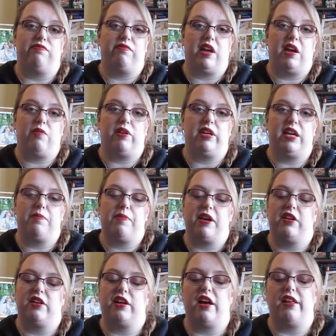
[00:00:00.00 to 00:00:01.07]
I want to get
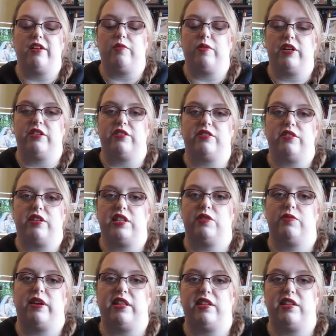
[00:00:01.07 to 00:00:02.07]
better at colorwork. So this way,